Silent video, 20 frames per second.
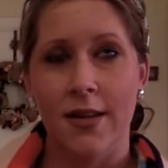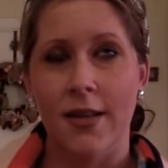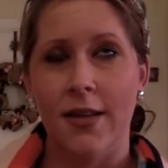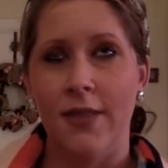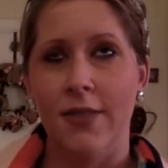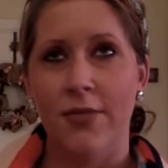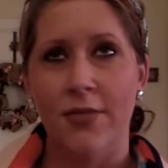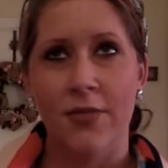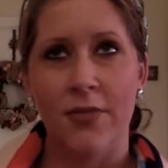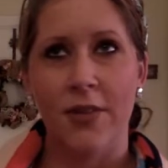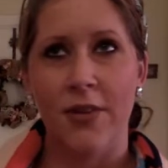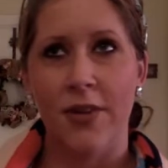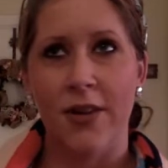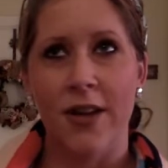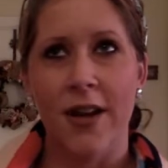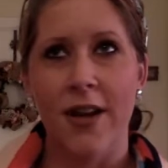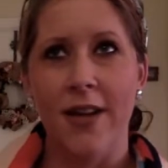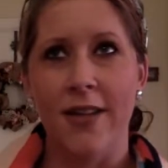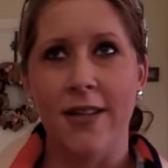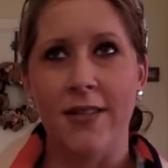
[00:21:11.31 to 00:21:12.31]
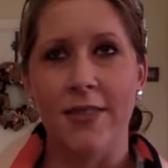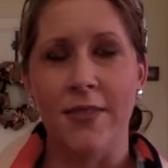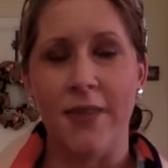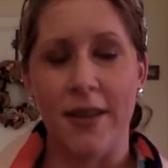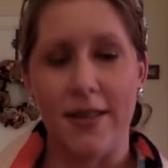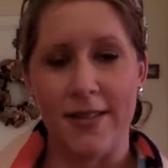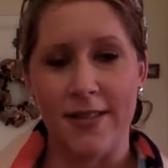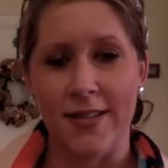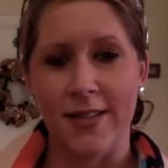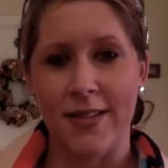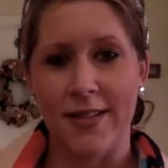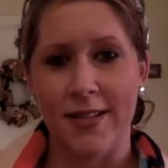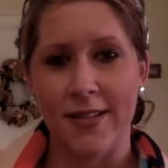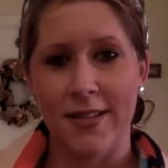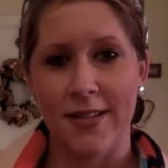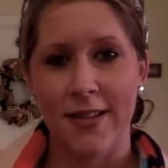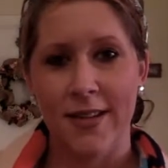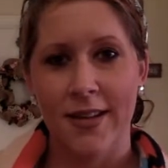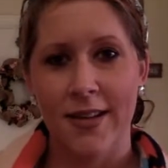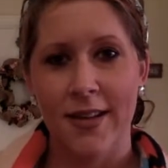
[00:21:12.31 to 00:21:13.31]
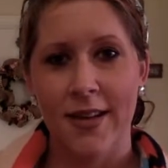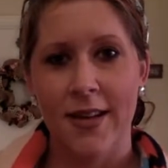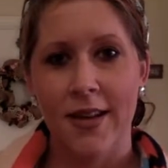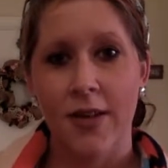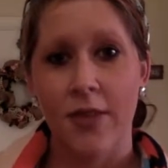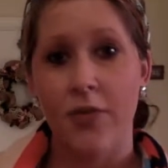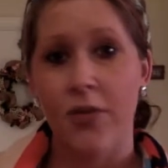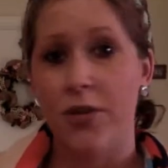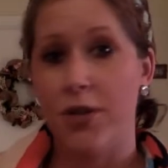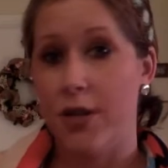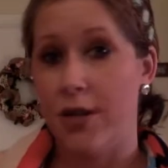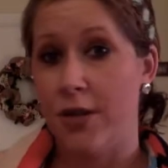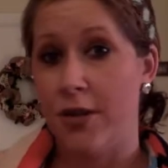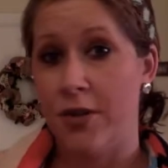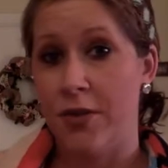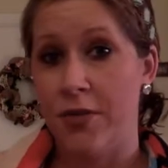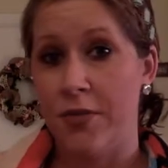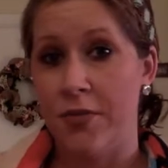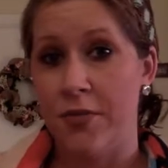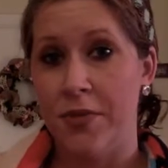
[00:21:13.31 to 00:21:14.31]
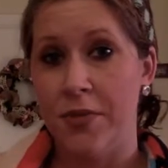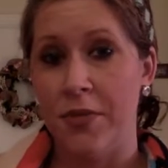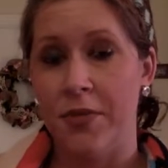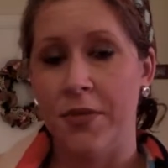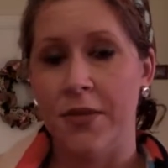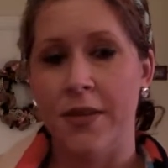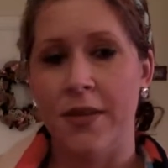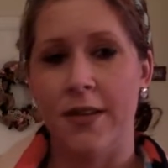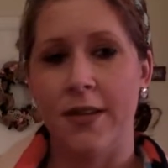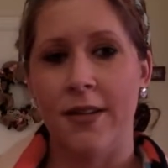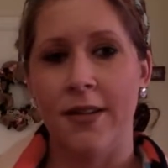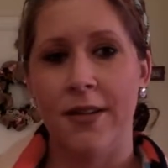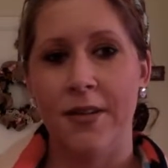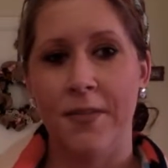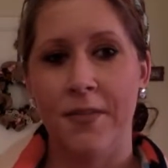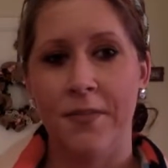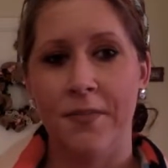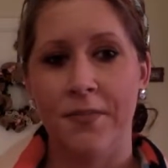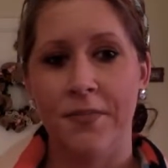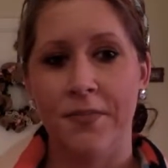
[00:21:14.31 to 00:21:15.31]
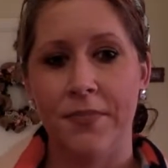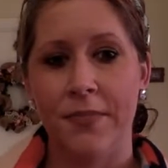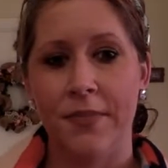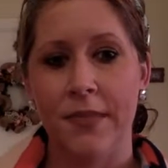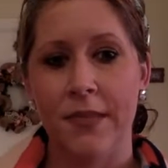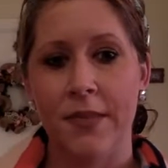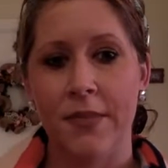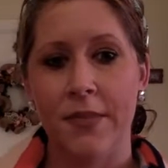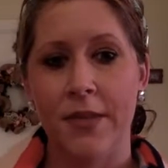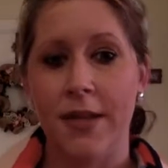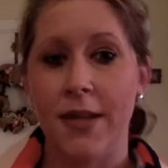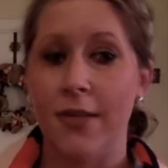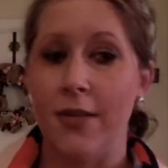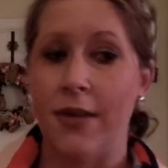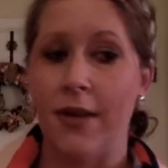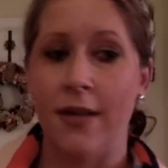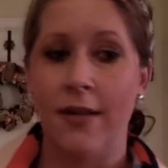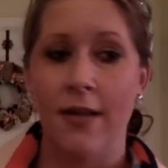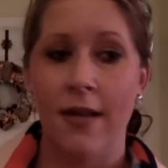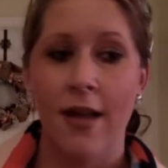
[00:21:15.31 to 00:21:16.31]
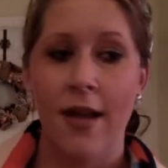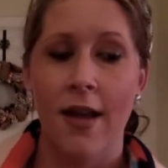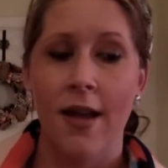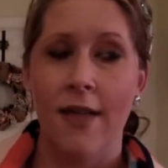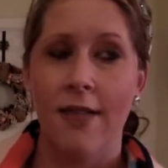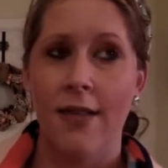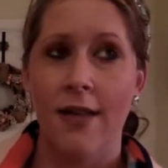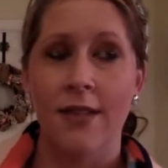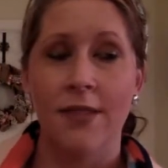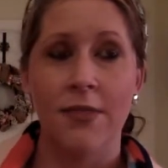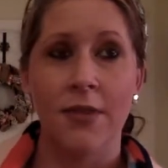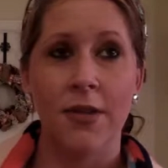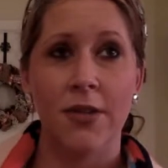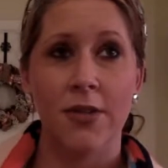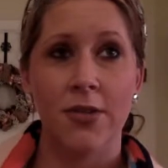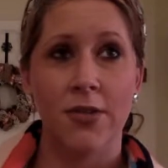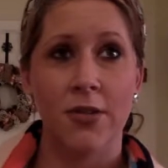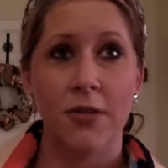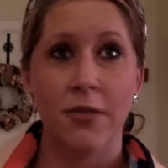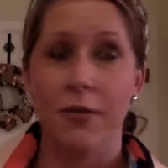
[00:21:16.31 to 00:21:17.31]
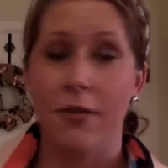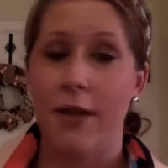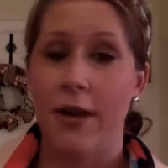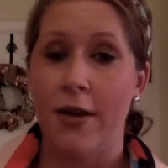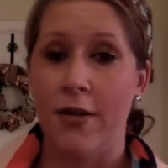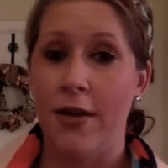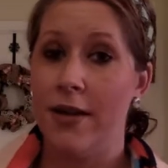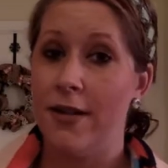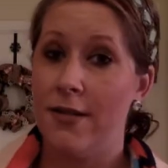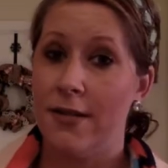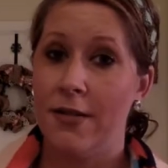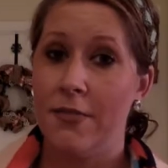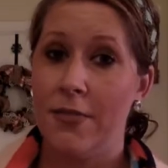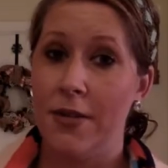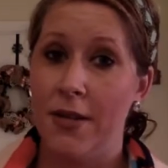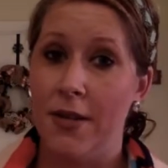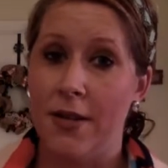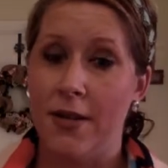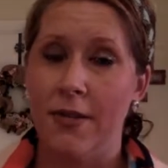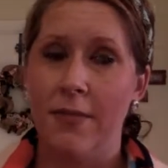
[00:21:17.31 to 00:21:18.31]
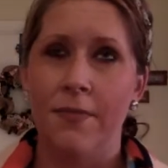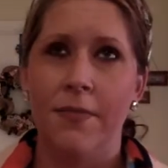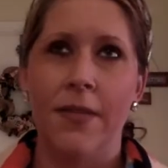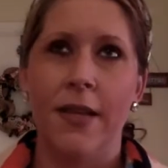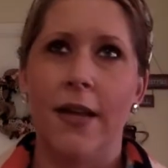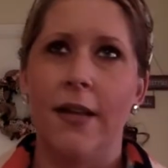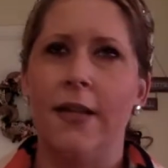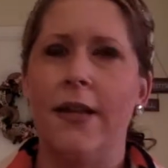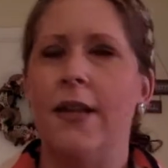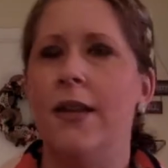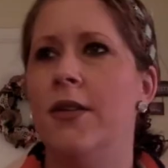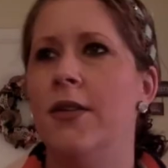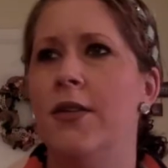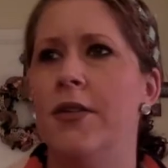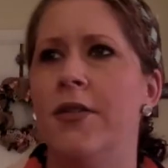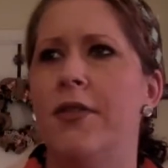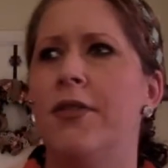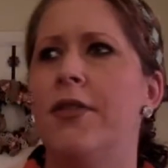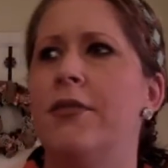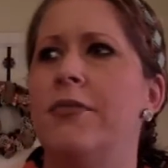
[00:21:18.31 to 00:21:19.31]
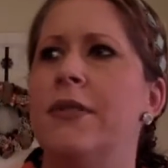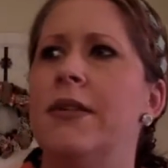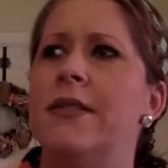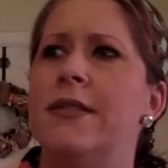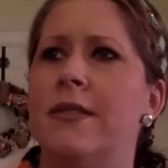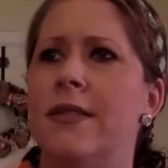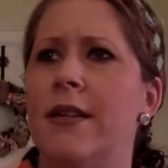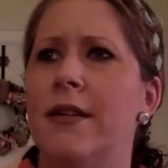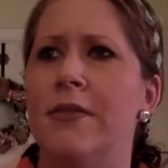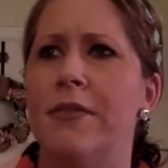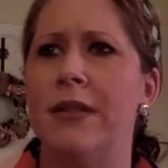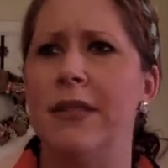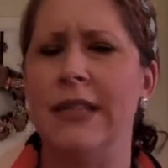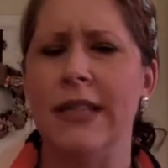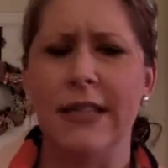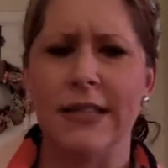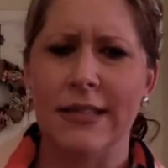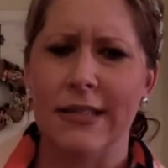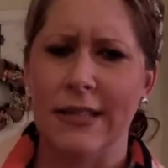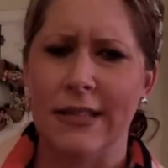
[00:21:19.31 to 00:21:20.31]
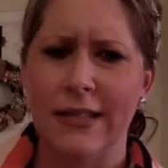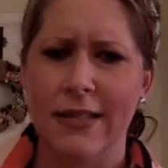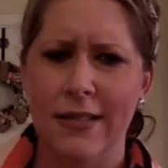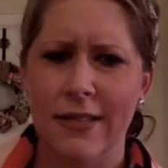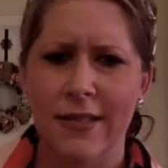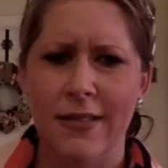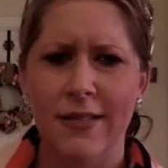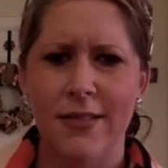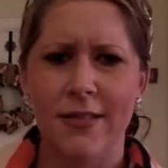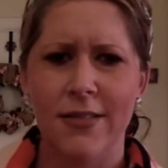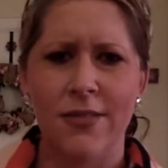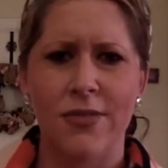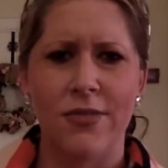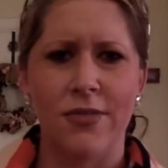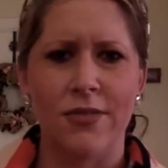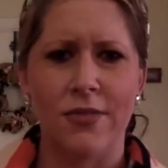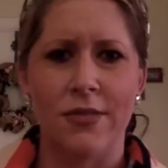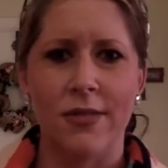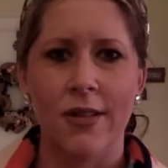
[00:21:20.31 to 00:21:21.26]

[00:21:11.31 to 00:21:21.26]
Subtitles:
even when you're not expecting it, which I know people think. But anyway, that's my story about how I ended up here at like 30 weeks and a couple of days, I think it was, or